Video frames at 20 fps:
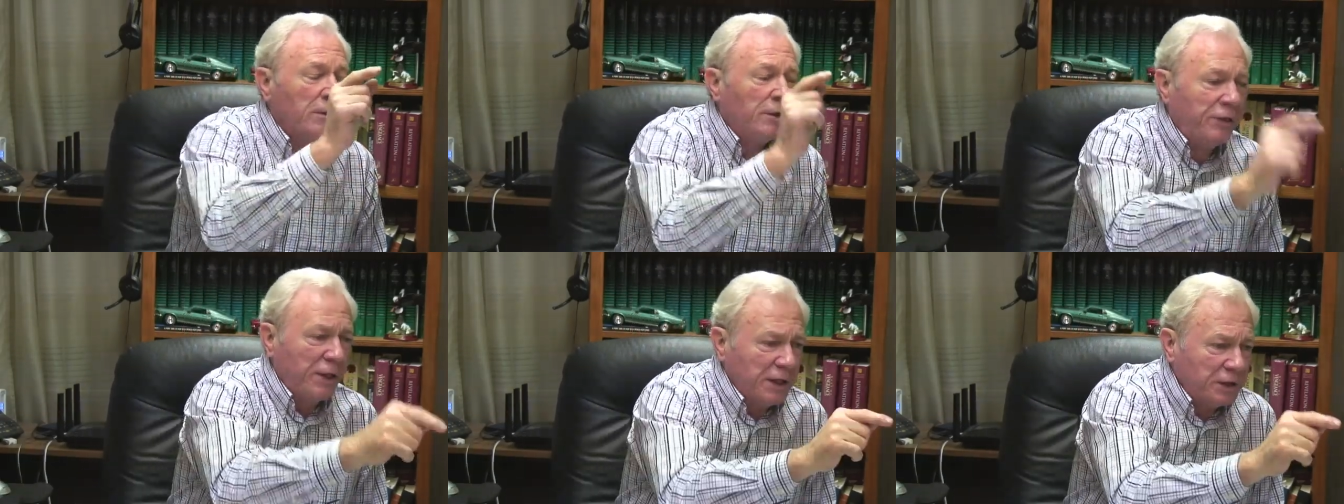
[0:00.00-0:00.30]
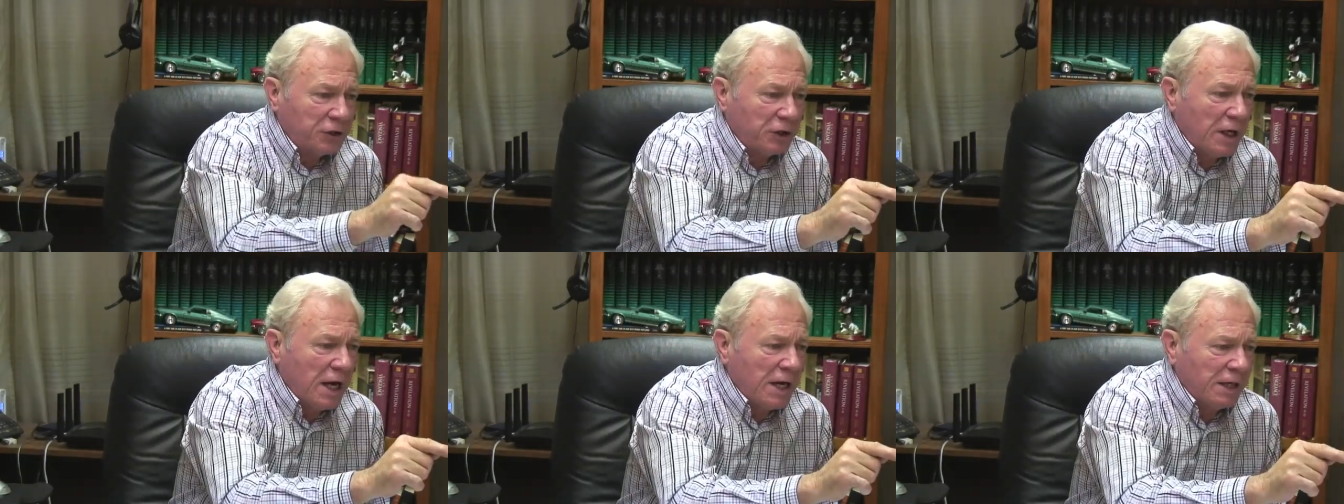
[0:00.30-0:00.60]

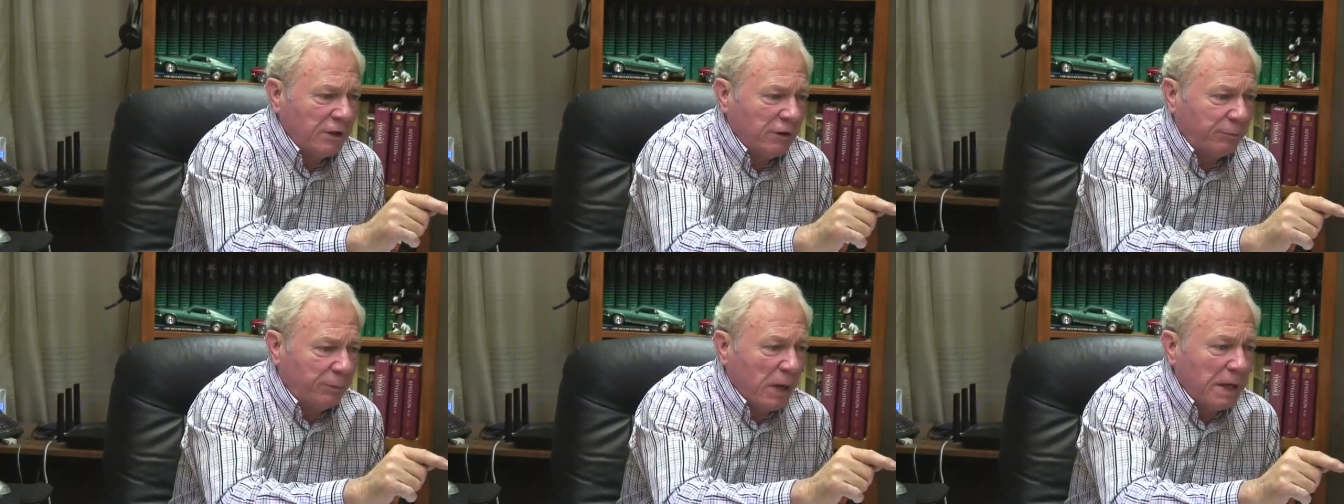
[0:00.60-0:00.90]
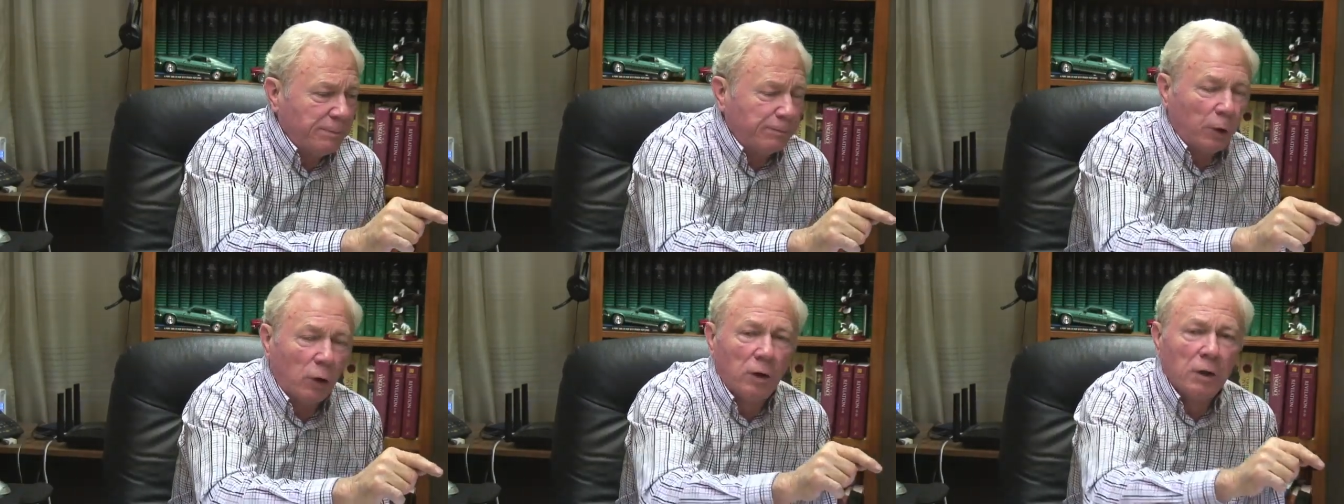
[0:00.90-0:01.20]
this kind of
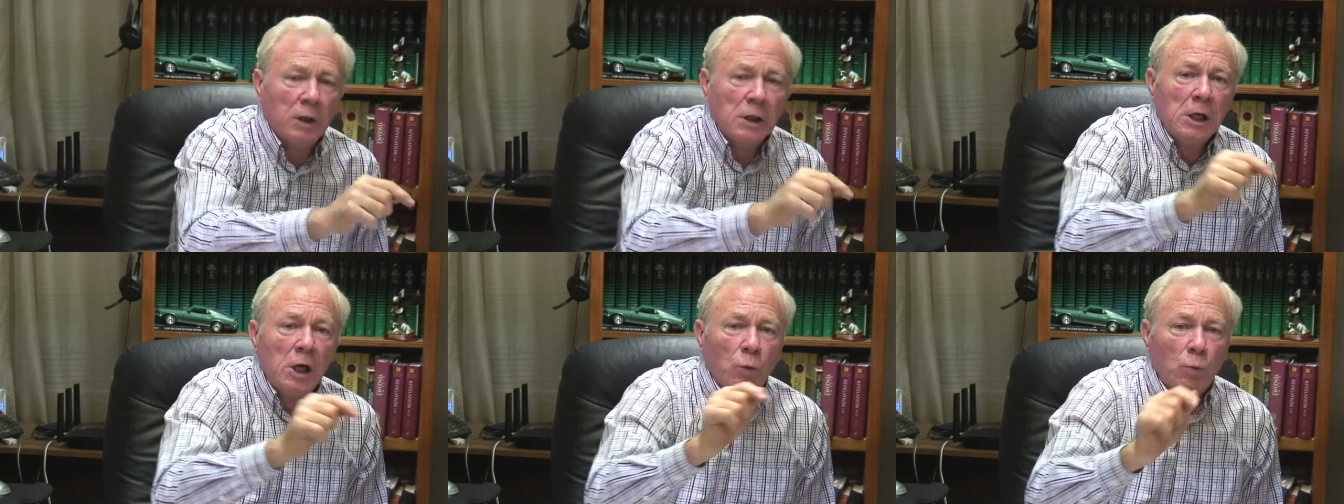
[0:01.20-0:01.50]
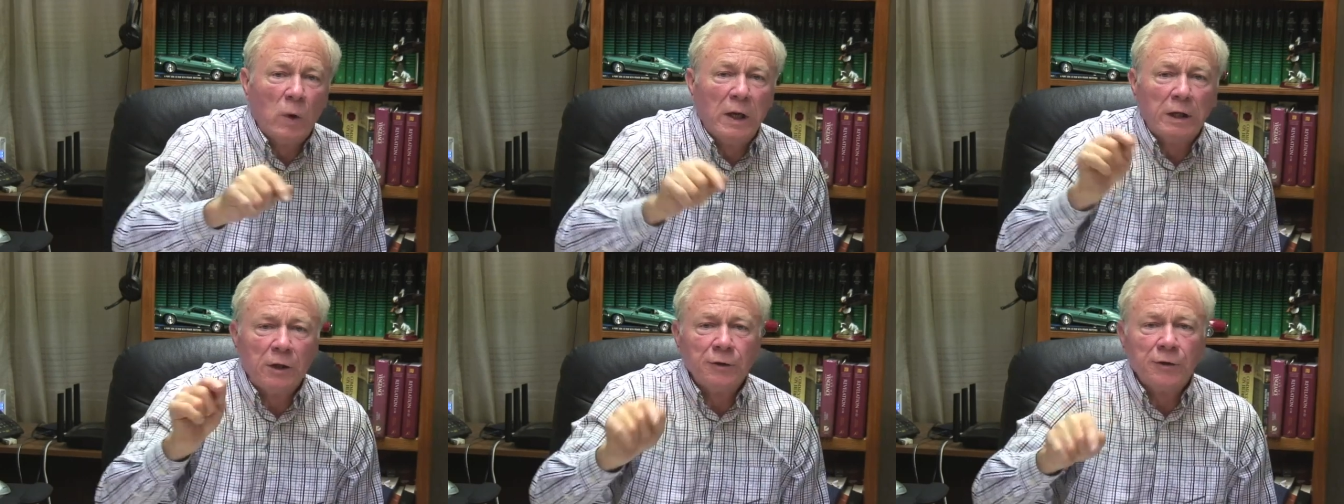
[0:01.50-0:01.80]
people
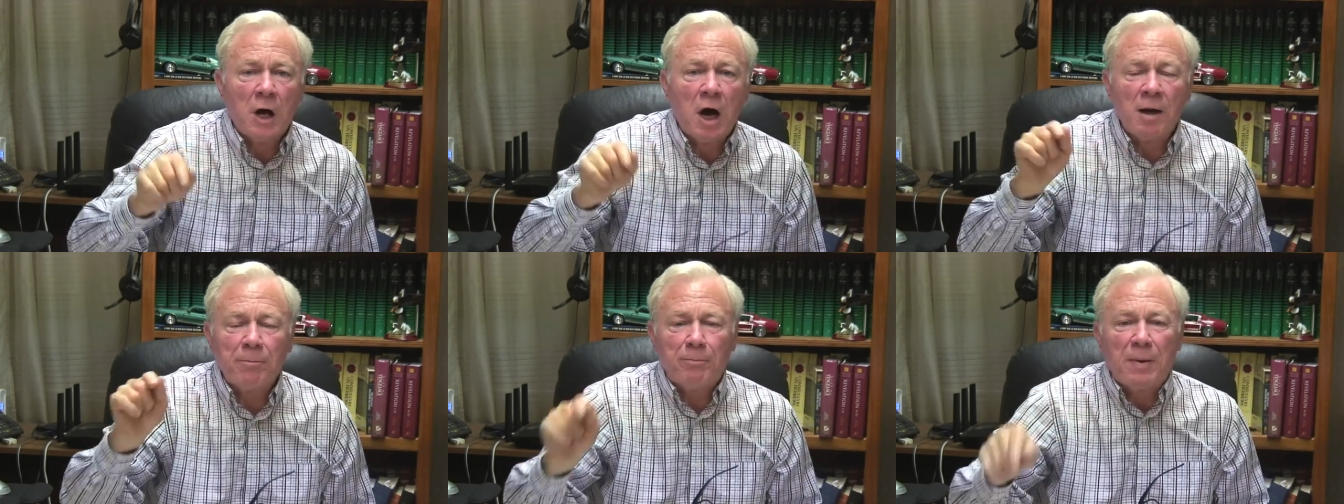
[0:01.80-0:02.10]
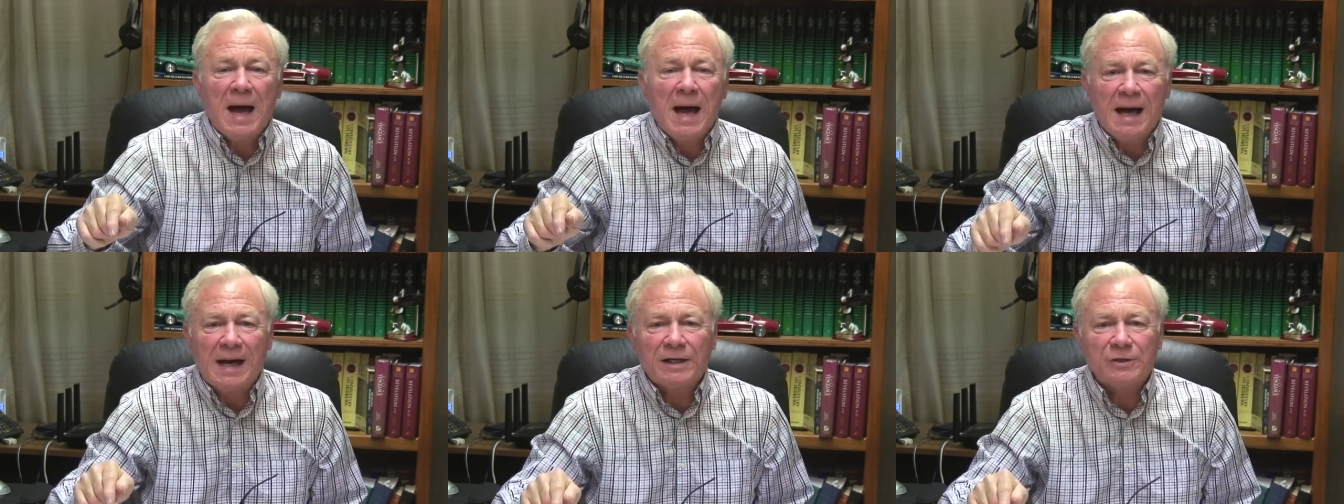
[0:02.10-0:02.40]
will not
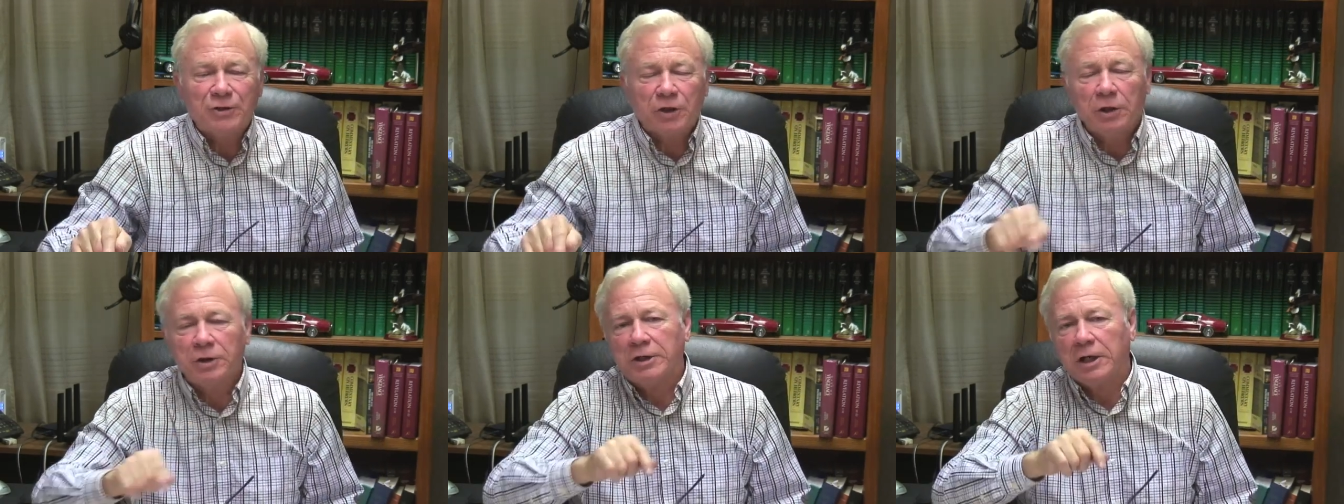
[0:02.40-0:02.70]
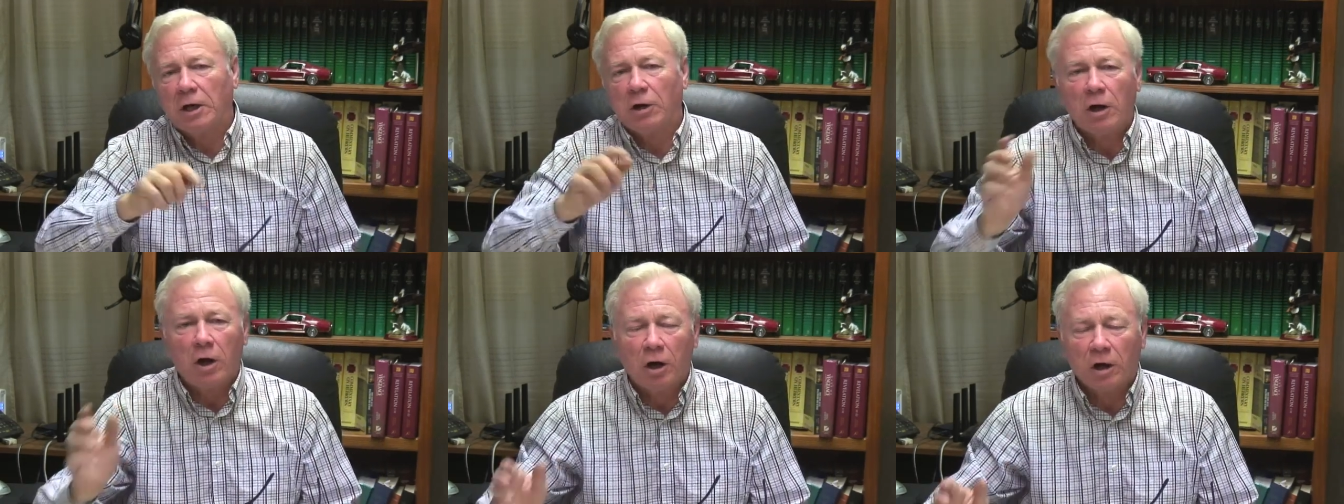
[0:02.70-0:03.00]
pass
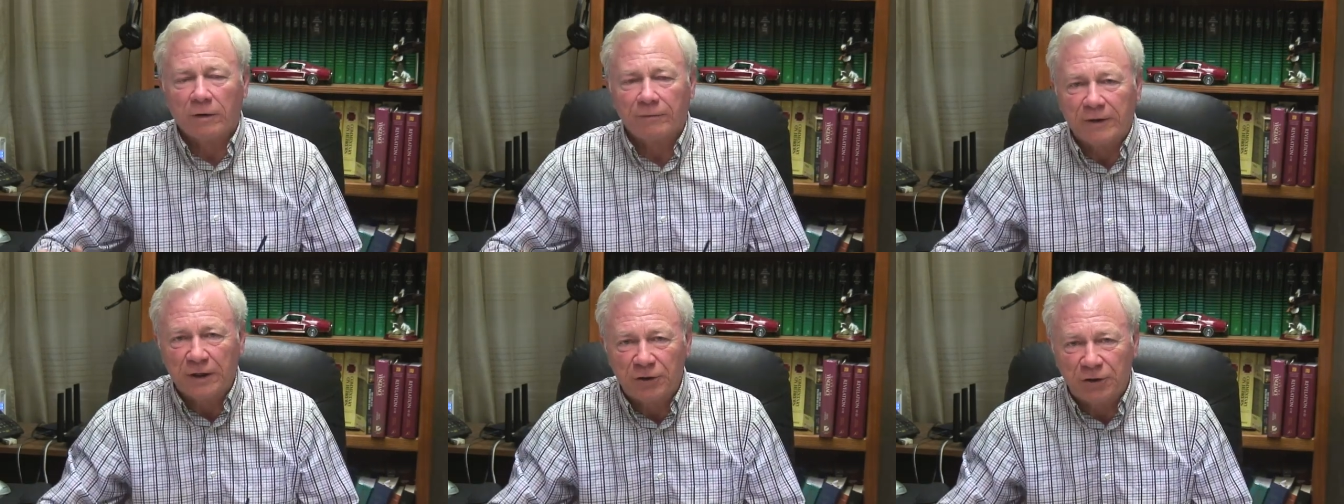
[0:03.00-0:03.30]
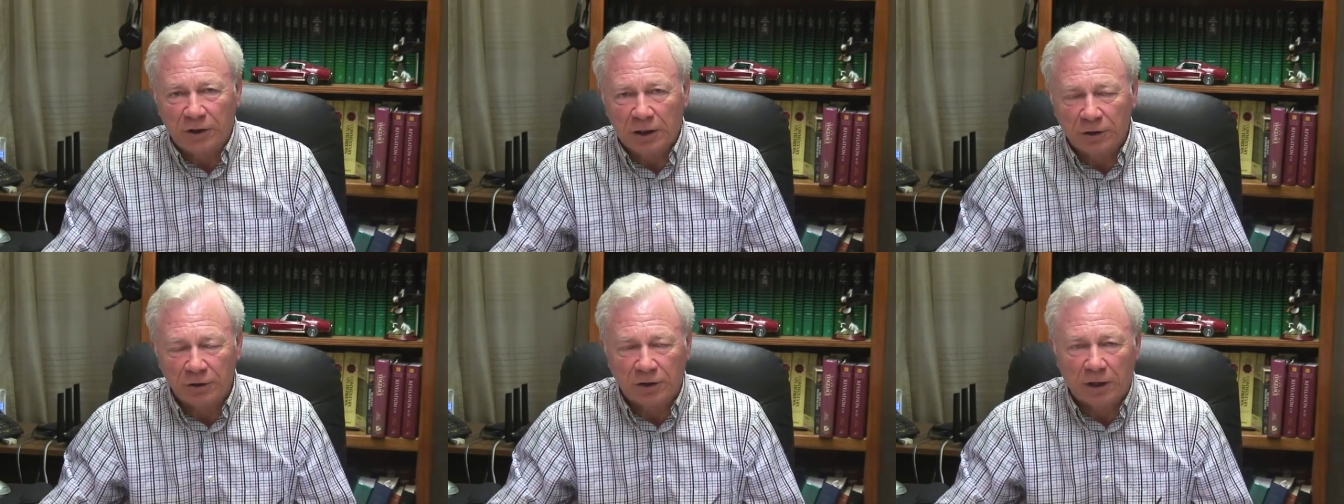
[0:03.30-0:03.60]
until all of these
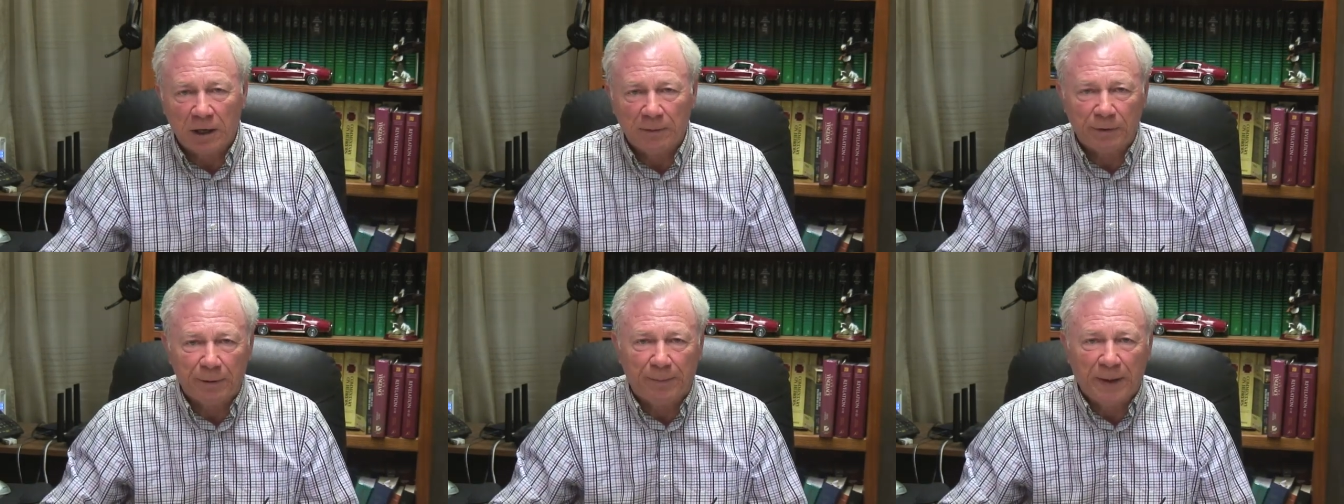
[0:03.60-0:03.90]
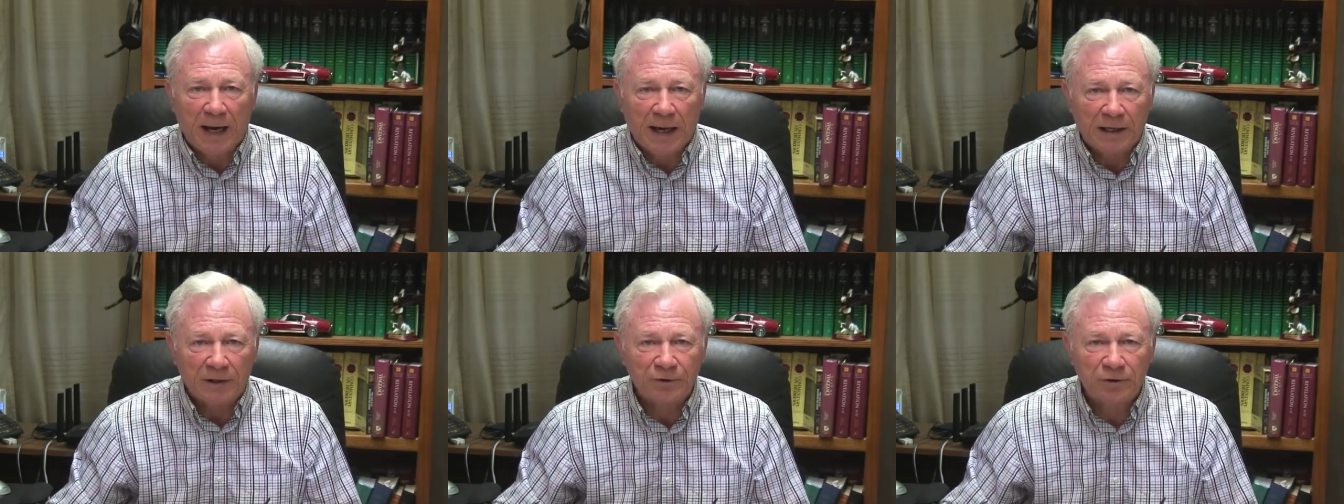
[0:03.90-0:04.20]
things come to
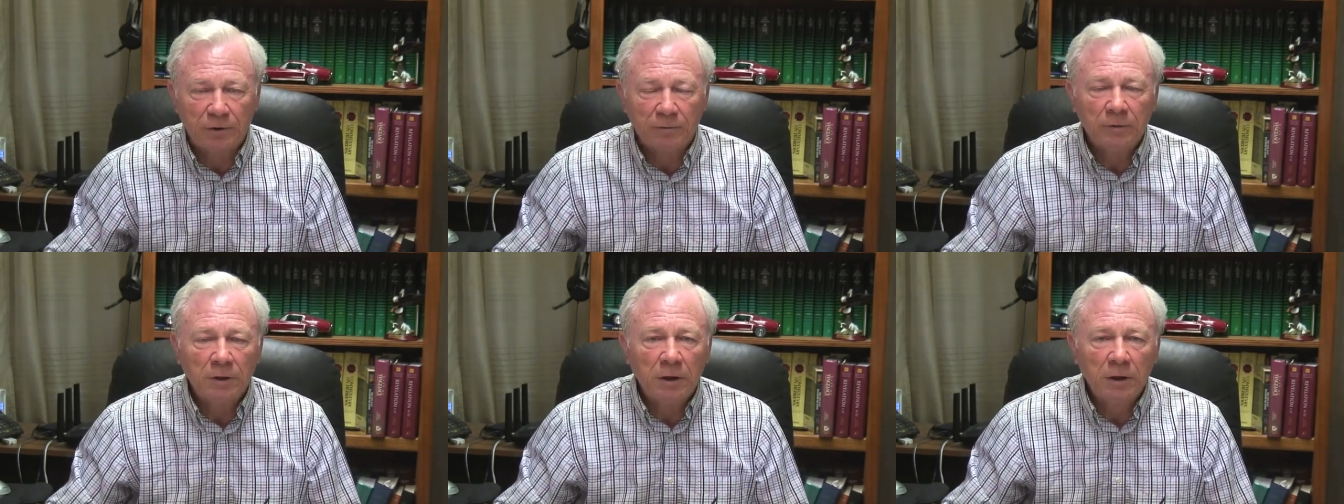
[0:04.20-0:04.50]
pass.